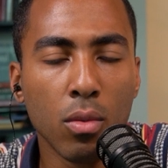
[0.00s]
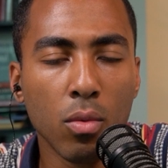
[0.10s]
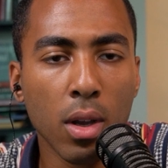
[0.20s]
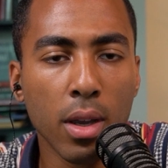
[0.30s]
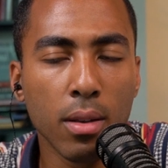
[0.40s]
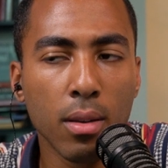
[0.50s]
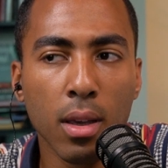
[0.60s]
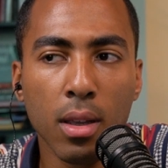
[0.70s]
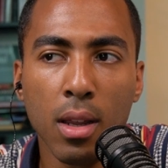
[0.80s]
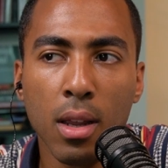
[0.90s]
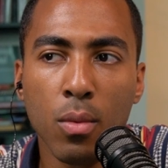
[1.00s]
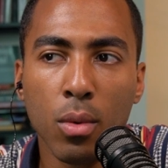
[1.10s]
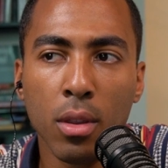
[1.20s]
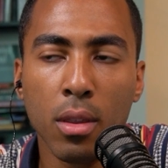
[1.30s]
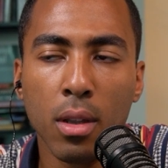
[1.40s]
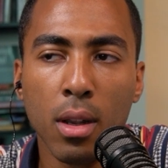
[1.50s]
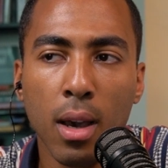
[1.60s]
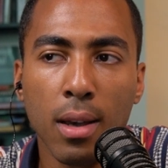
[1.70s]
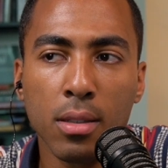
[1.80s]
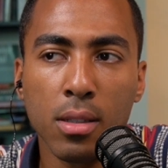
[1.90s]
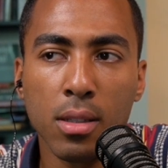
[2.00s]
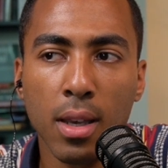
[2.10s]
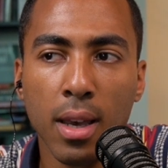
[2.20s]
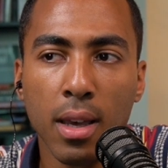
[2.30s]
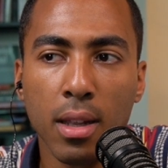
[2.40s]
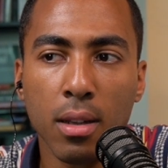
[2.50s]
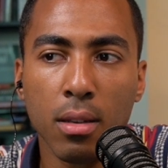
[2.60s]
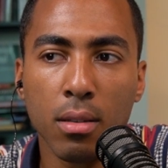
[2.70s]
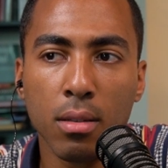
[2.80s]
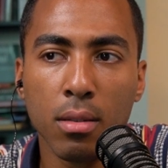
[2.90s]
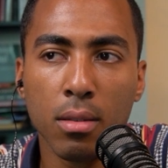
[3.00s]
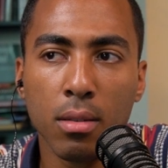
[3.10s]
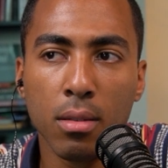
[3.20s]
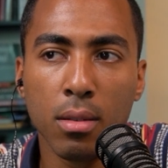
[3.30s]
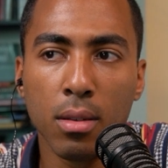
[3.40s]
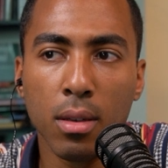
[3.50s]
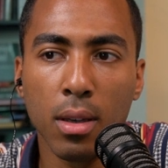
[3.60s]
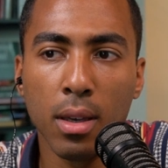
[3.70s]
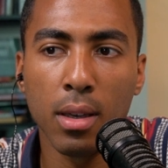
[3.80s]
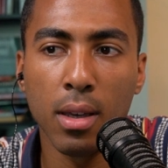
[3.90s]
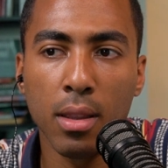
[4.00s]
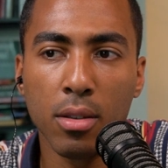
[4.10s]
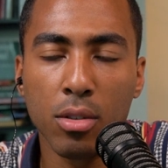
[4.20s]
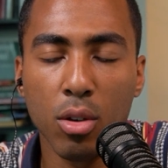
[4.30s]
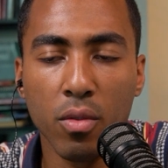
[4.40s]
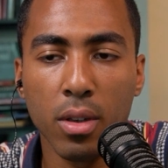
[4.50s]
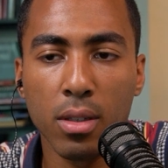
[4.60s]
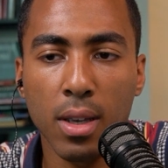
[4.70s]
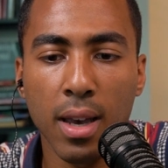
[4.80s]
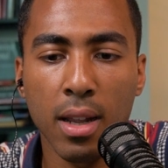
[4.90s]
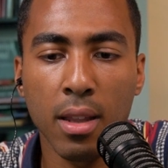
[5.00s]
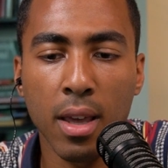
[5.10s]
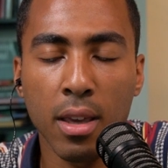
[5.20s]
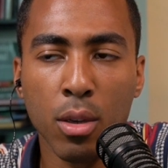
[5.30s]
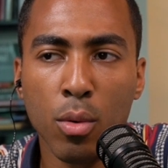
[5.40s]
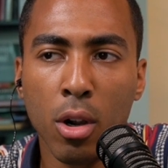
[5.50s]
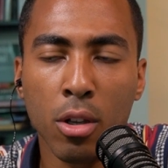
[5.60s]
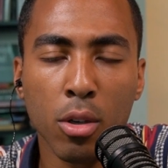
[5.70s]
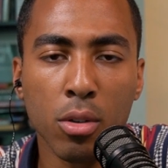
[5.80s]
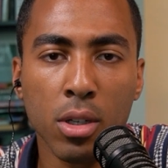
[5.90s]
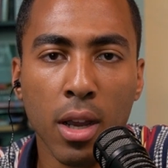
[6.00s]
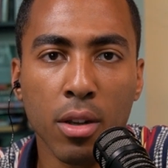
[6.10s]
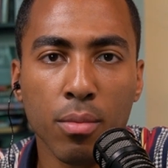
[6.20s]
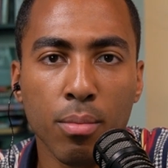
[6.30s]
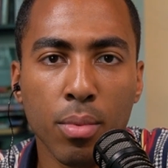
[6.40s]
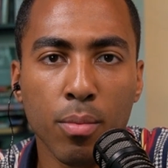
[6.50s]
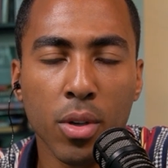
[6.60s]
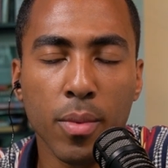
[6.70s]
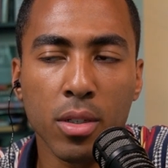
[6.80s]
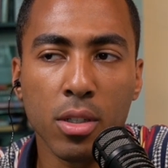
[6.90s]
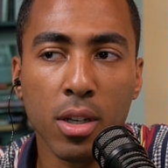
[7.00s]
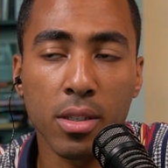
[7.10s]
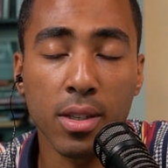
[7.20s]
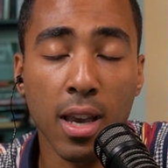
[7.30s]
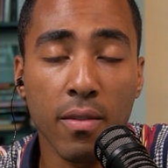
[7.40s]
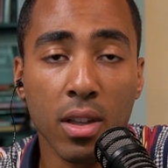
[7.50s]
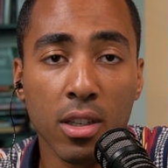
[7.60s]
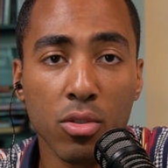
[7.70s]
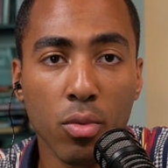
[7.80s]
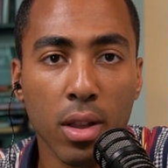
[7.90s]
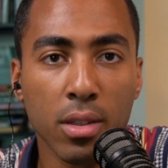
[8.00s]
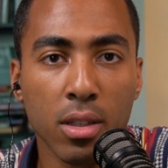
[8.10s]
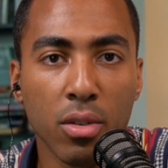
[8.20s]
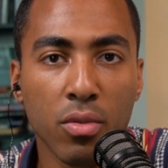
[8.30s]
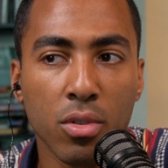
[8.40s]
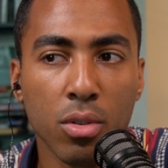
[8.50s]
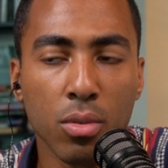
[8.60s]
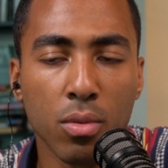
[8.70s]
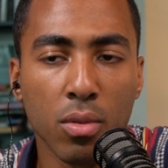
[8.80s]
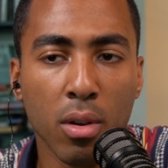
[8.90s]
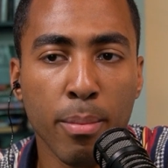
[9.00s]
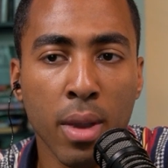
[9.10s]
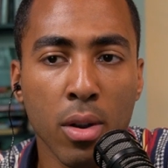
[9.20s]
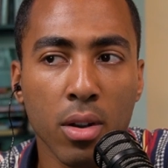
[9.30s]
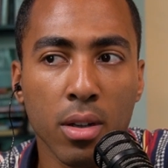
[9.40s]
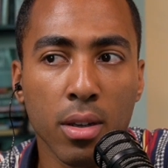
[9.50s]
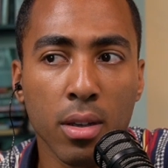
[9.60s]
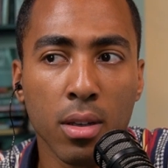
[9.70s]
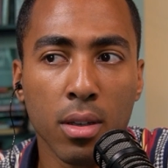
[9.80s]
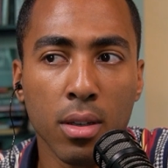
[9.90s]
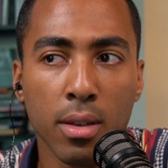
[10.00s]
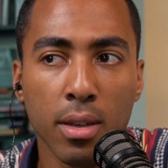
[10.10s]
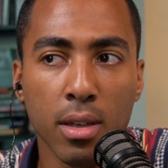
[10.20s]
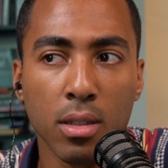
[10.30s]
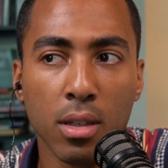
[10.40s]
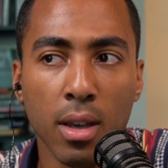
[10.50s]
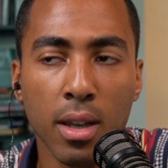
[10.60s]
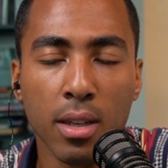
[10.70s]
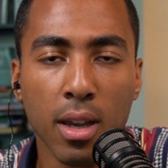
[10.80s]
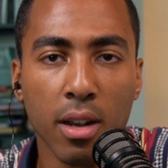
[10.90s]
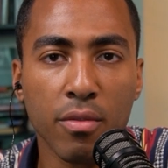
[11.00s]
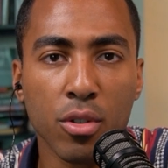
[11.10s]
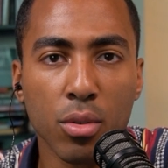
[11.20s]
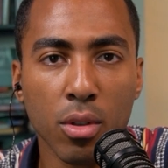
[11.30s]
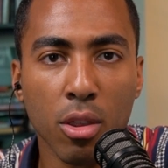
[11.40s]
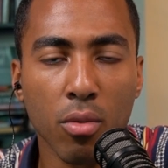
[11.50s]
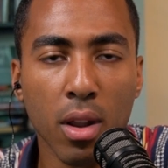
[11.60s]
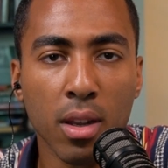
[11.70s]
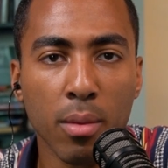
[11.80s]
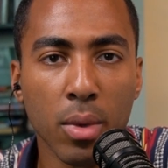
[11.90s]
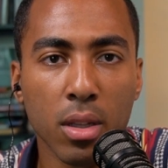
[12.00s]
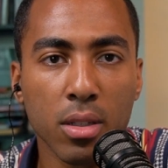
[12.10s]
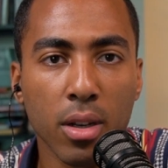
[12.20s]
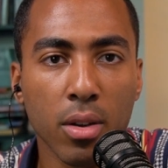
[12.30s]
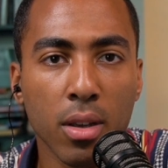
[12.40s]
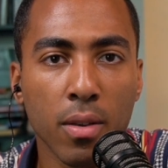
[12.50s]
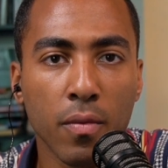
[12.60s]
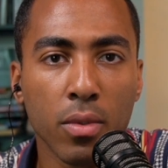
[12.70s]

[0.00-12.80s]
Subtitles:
Right. And what the Nazis had and the Soviets had, that you argue China pretty much doesn't have, at least relative to America, is it any kind of truly threatening military?